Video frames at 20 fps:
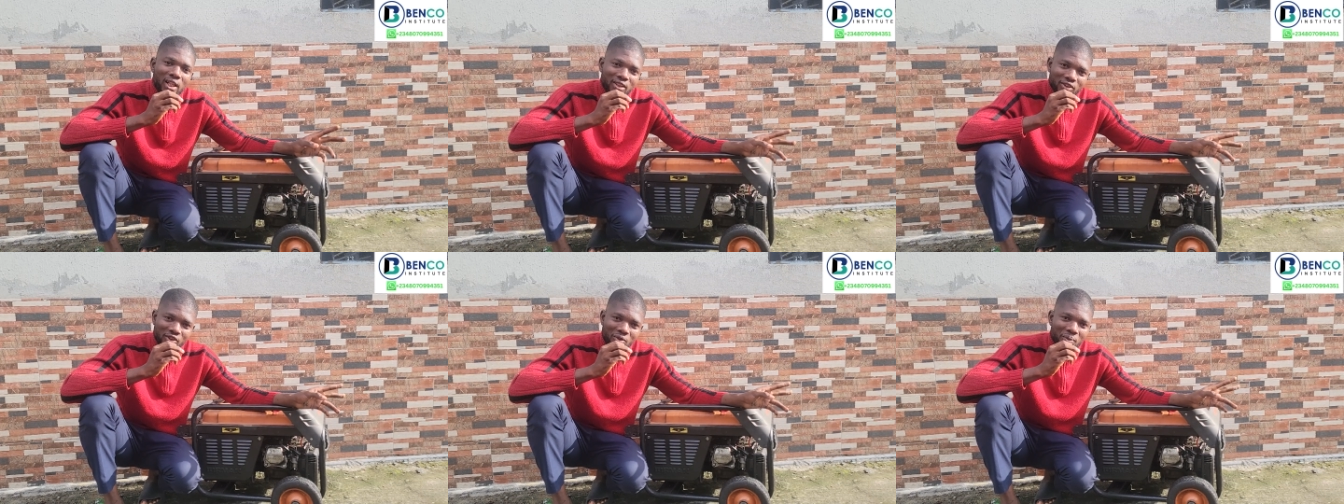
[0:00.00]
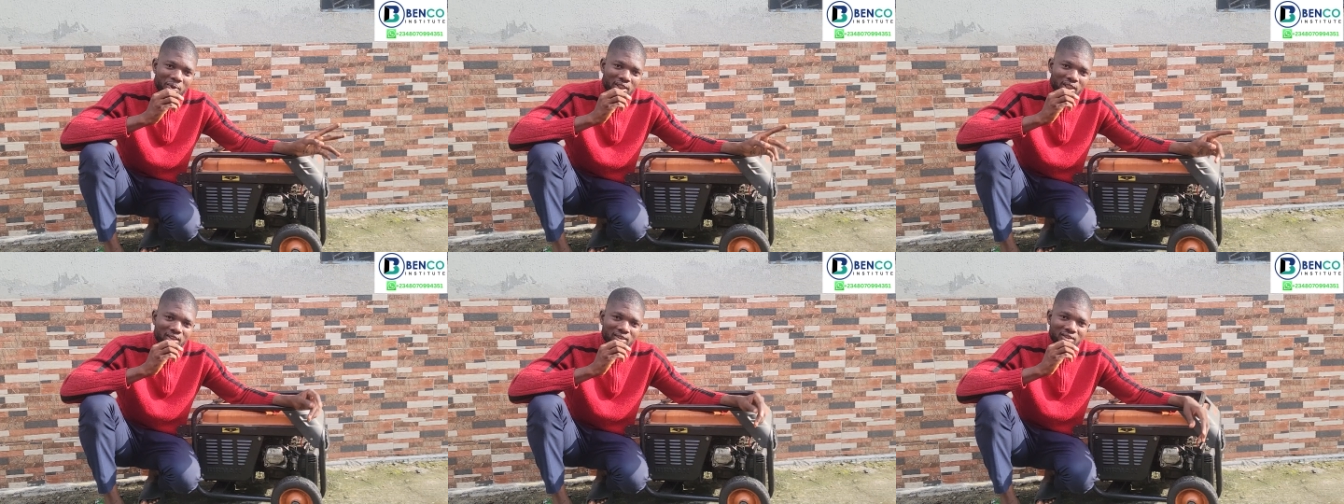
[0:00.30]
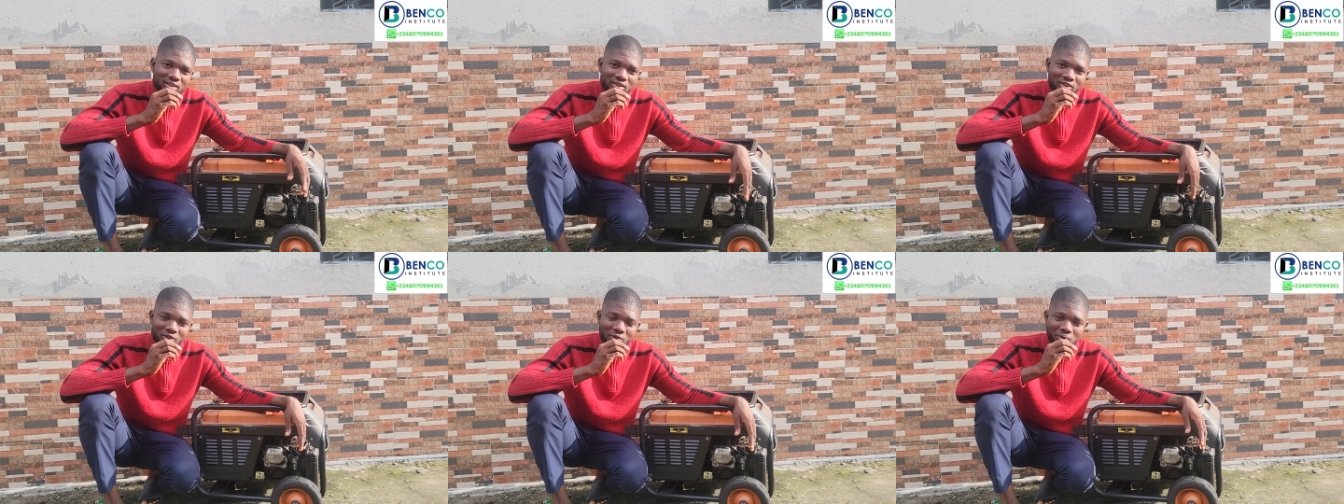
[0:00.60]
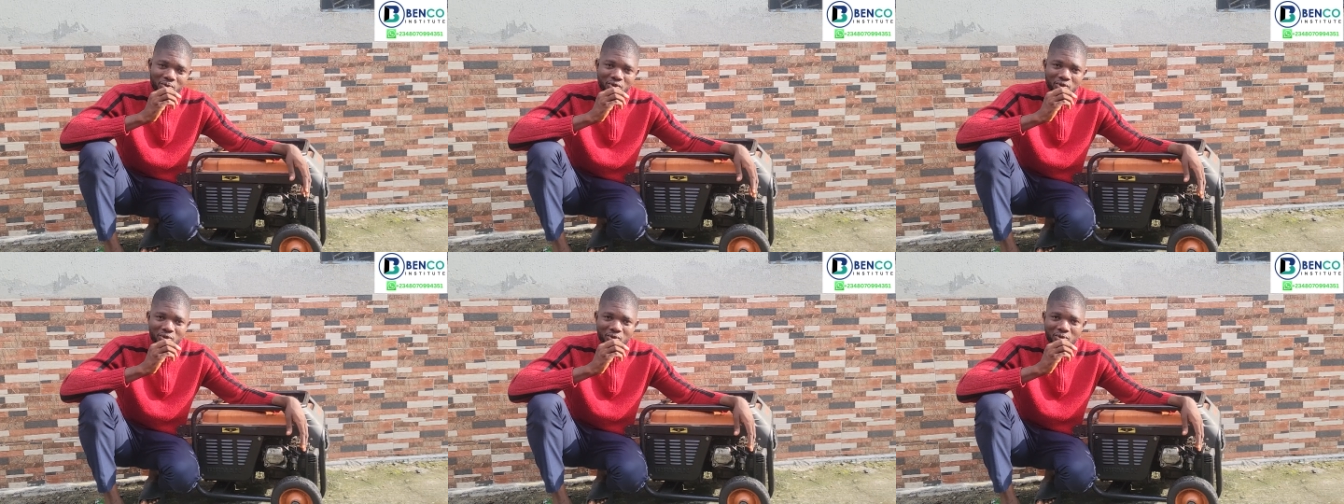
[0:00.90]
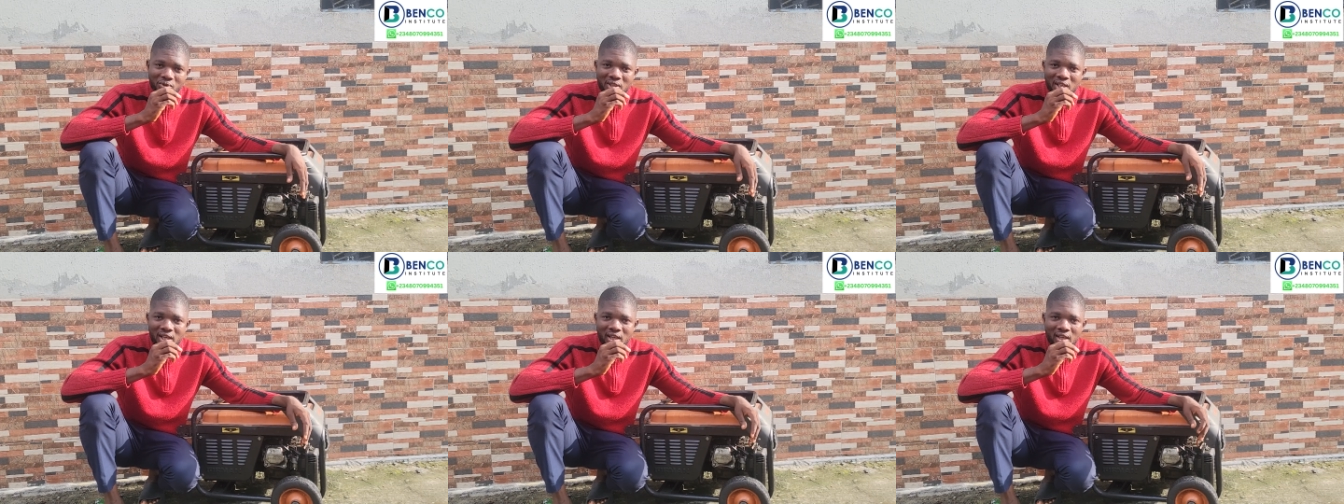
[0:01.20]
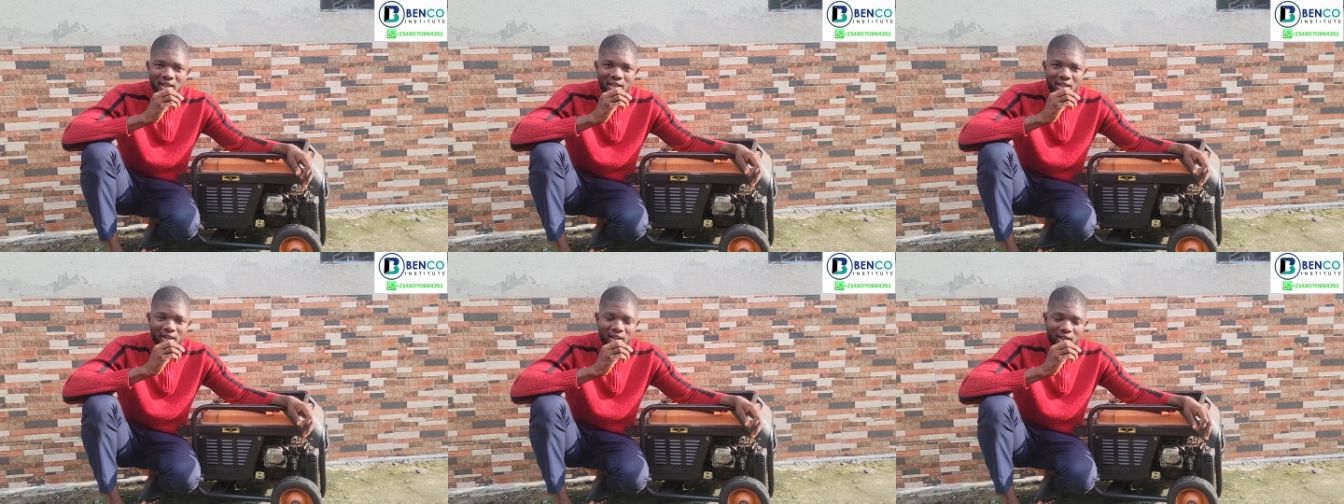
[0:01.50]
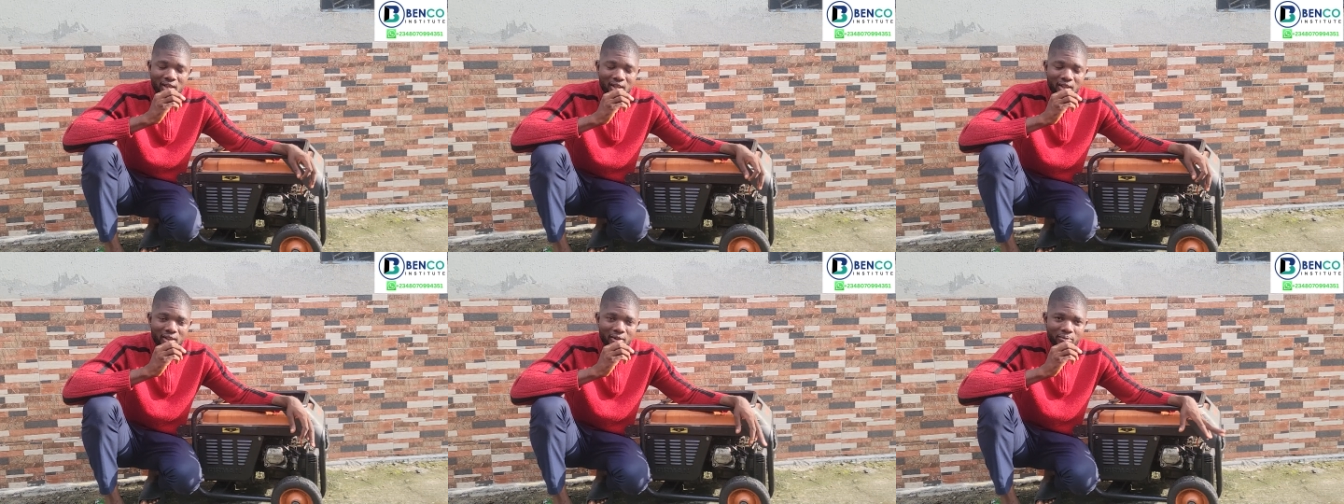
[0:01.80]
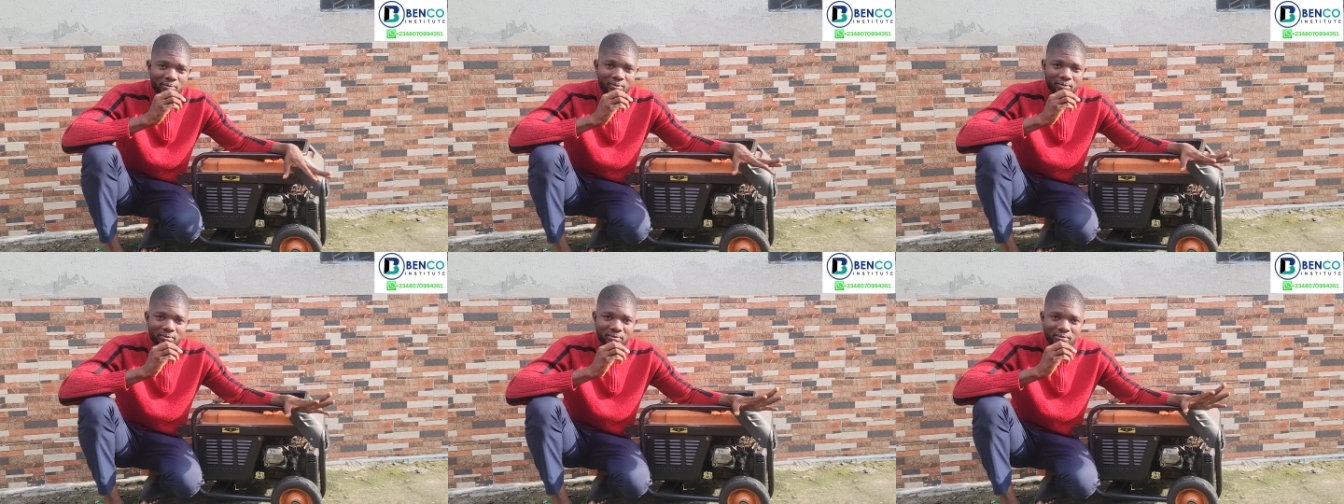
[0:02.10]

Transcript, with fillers: And some other things you would do uh,